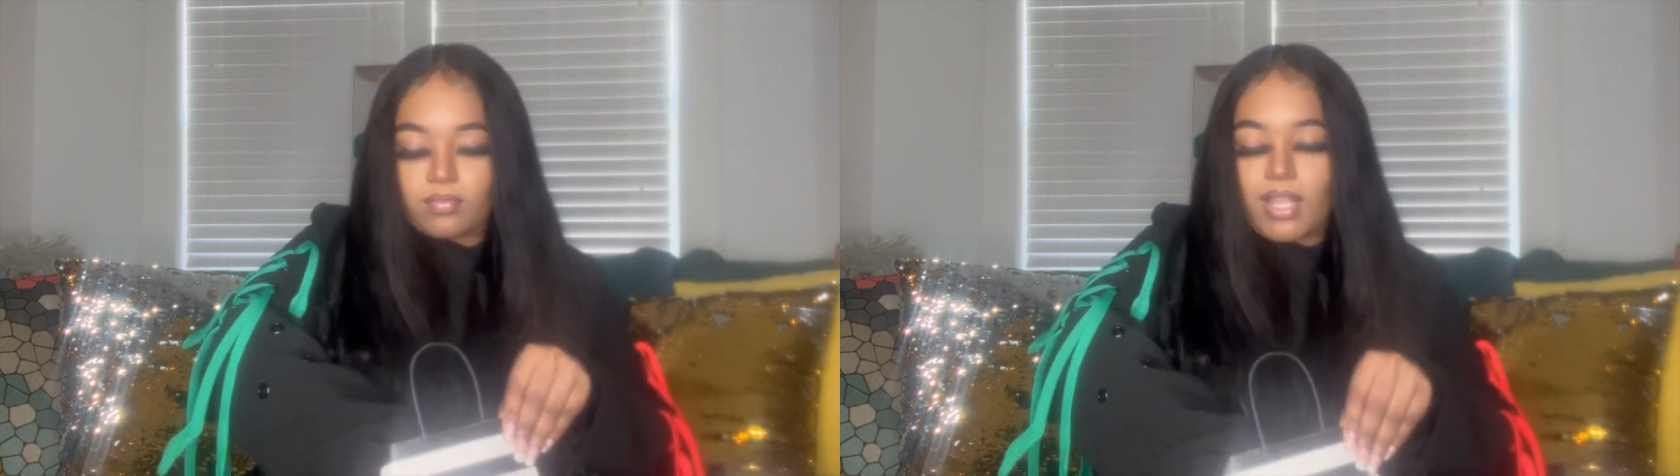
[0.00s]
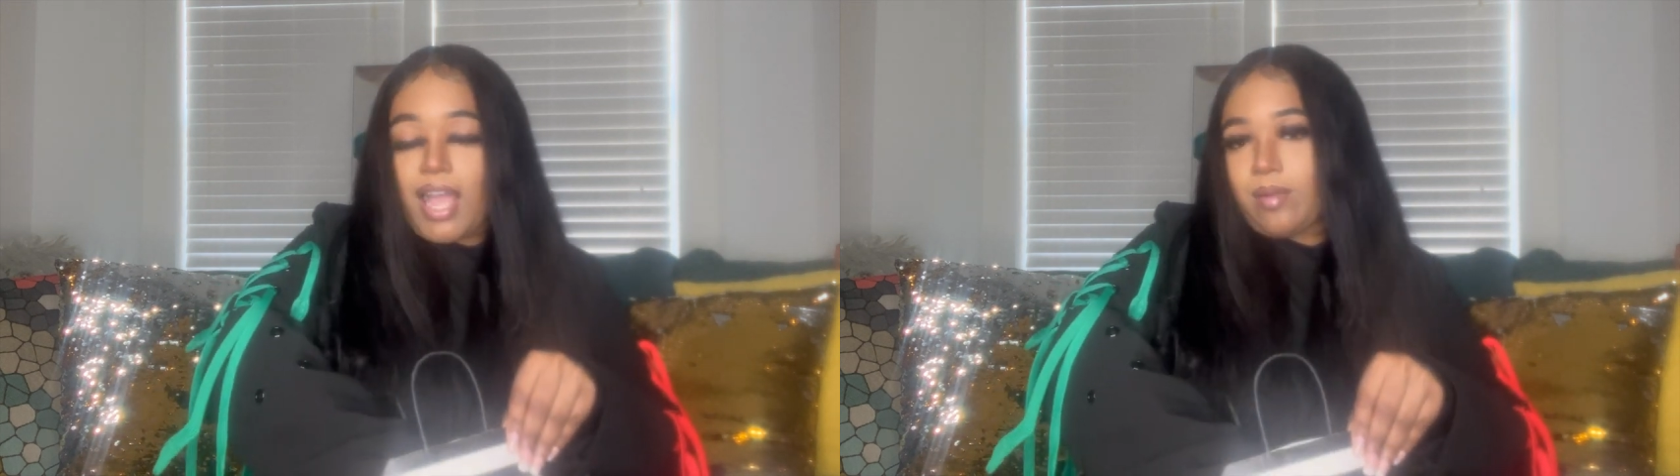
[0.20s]

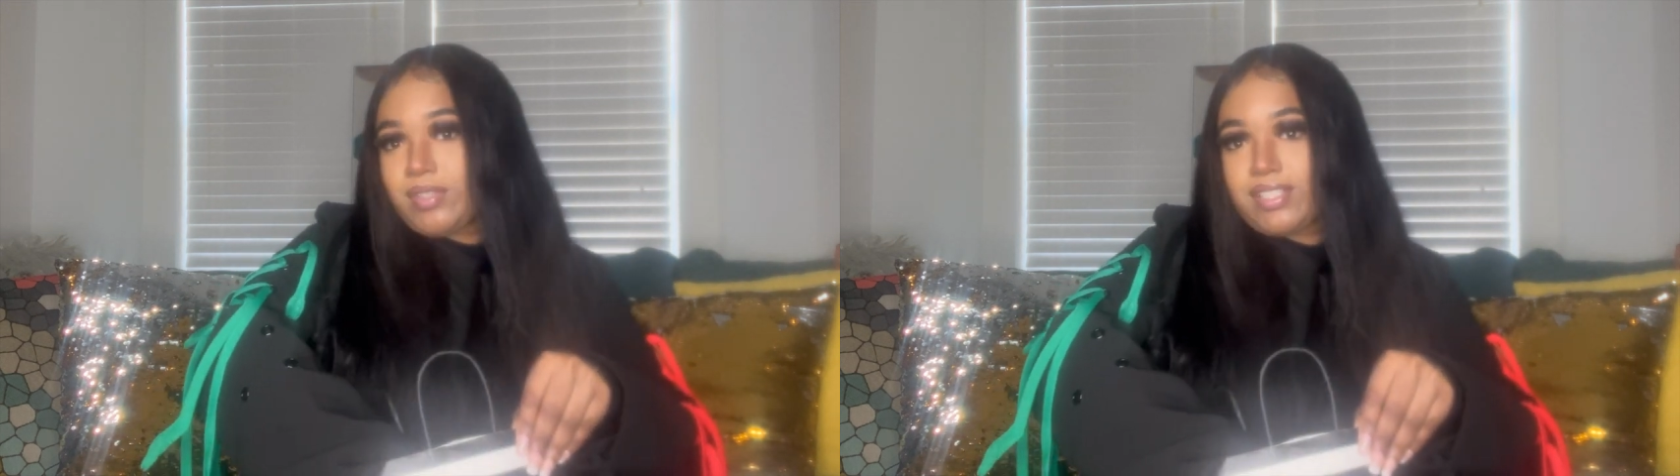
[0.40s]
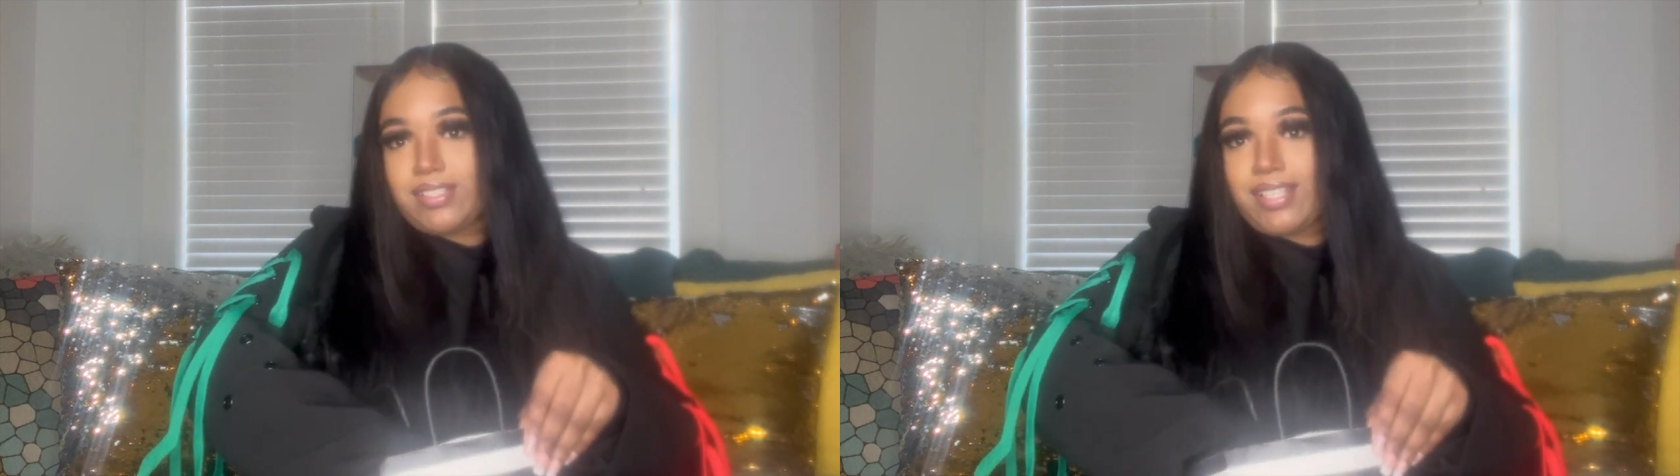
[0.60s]
I'm
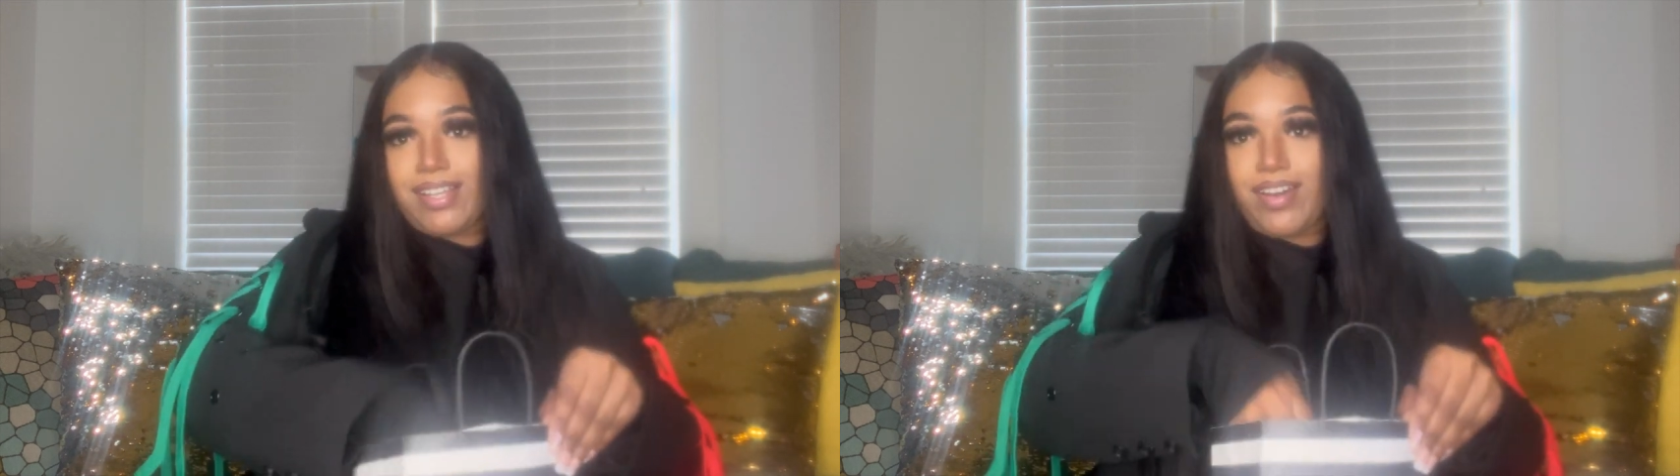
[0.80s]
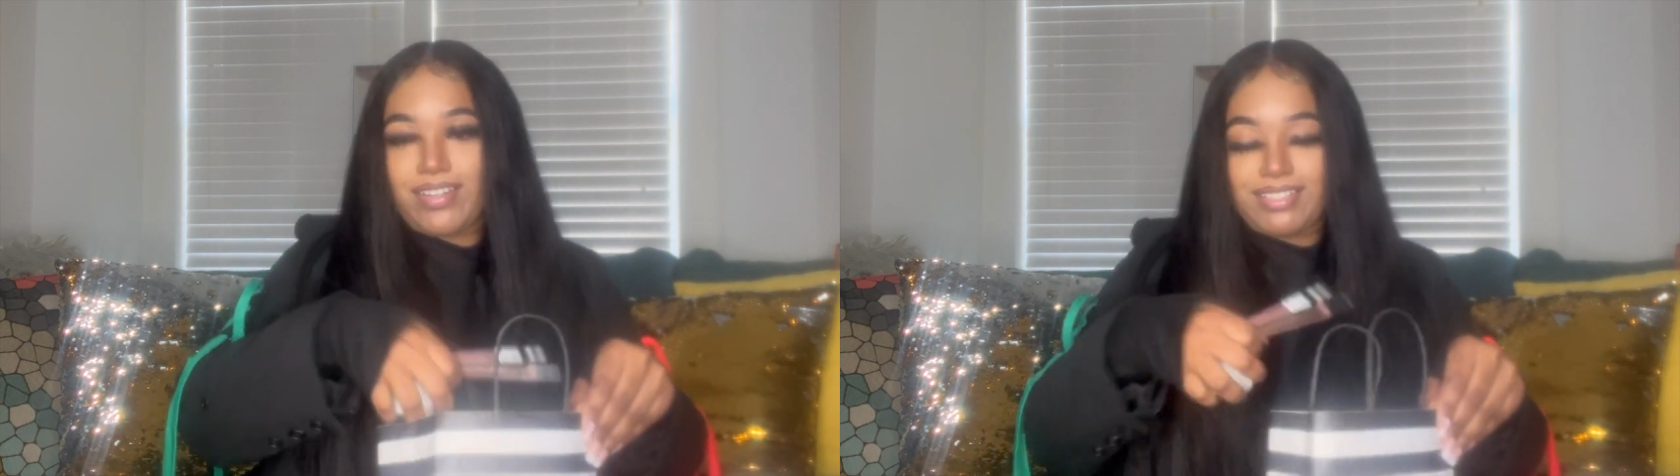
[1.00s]
gonna just
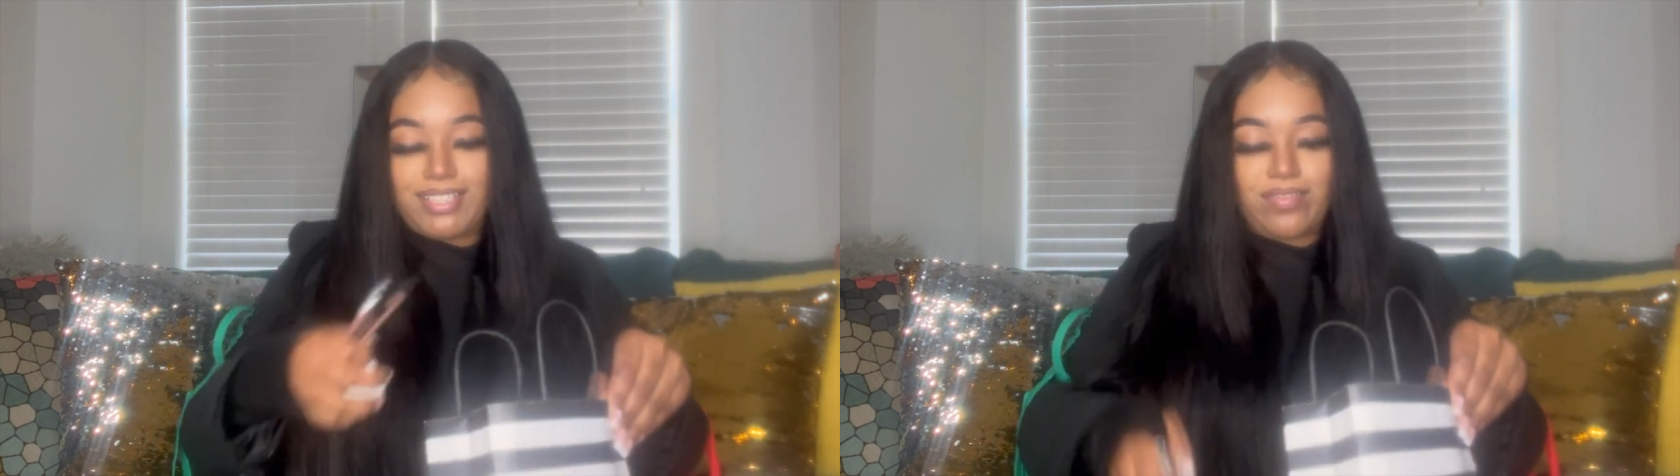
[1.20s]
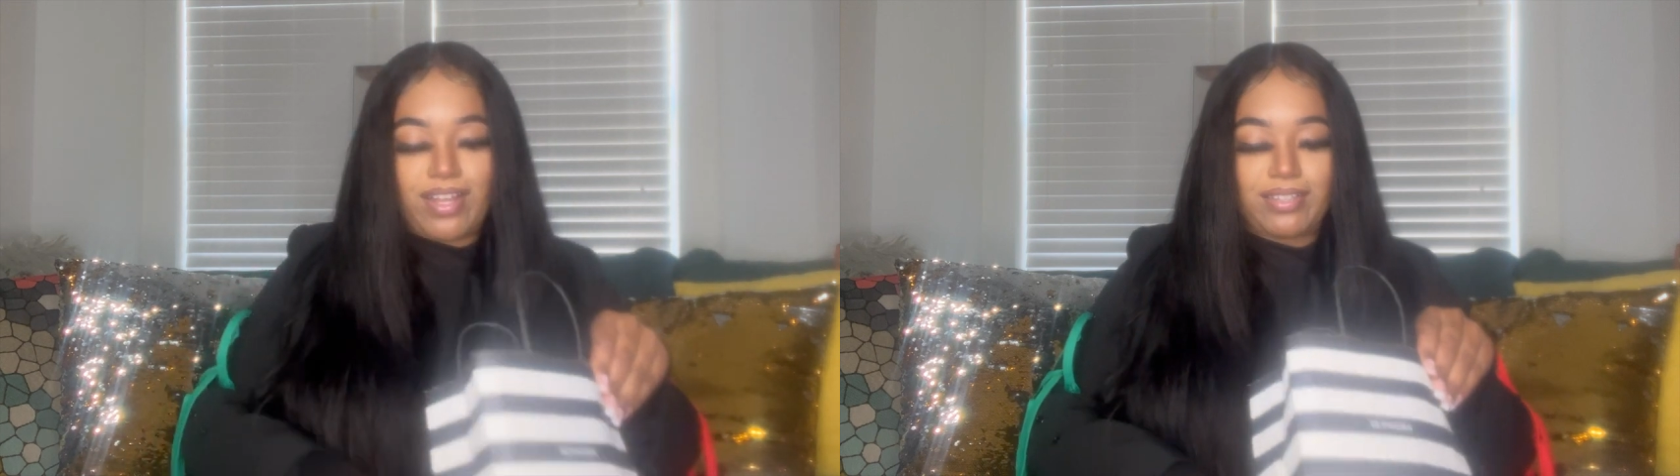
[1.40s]
take all this
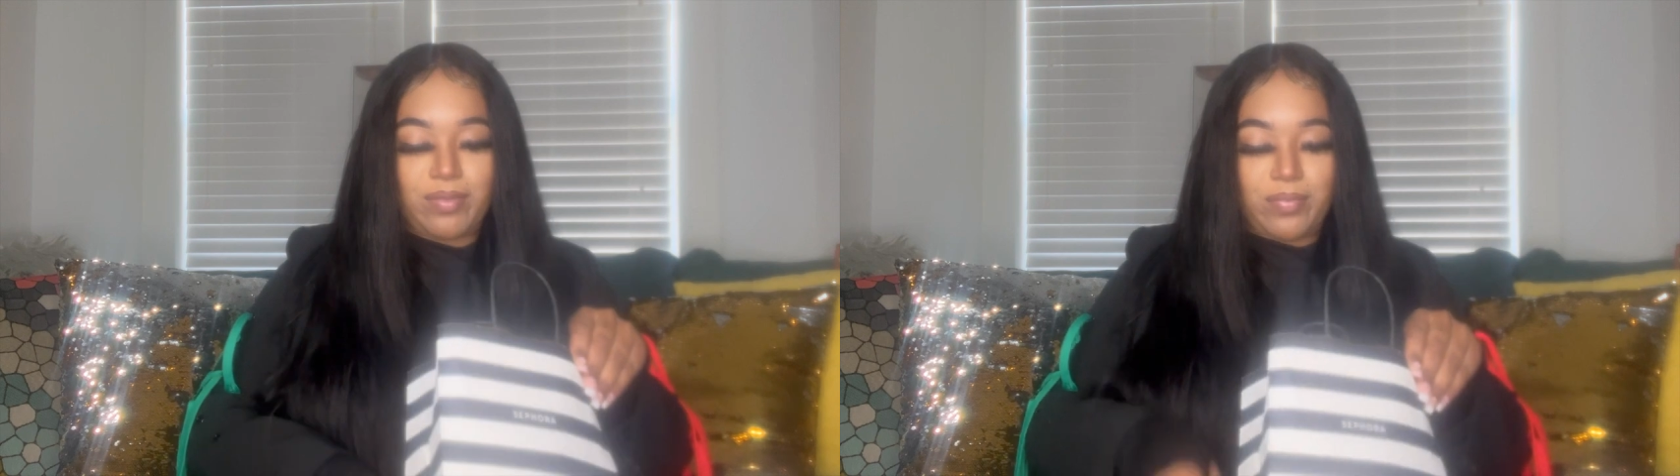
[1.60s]
stuff out the